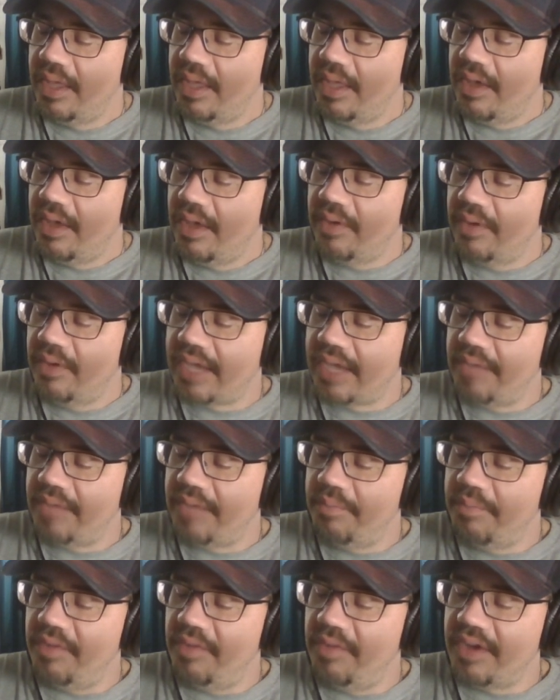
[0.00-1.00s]
Okay,
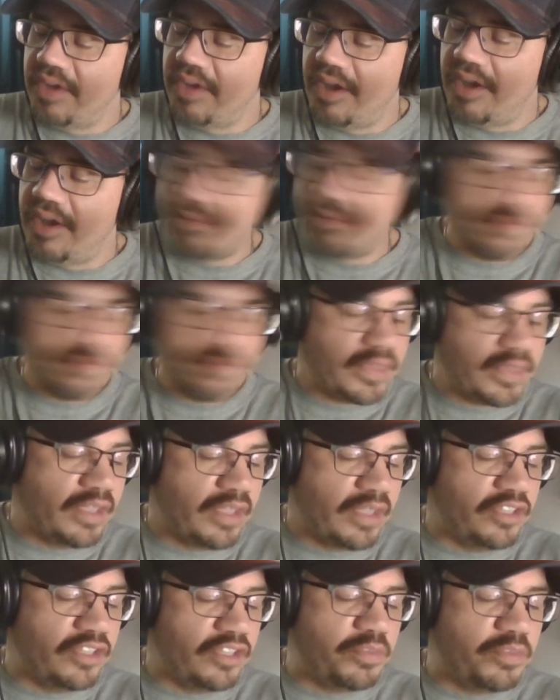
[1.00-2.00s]
moving on.
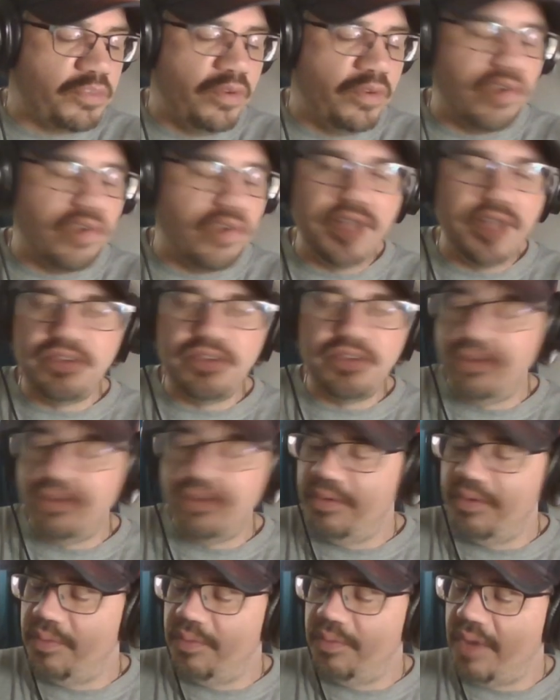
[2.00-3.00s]
Let's move on
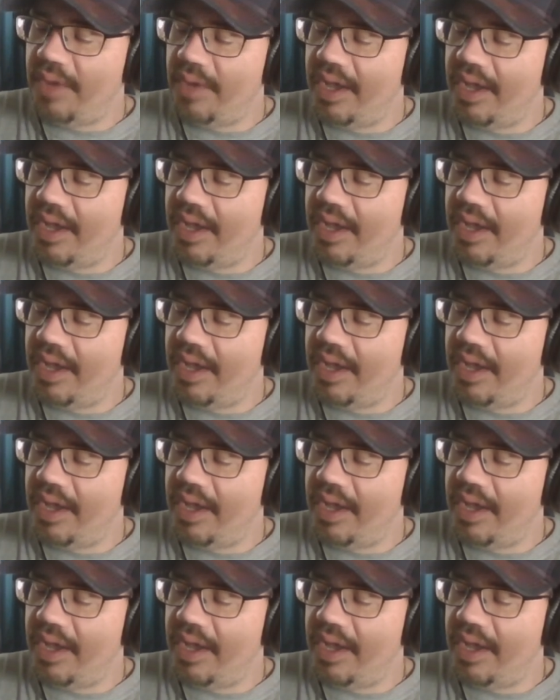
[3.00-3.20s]
to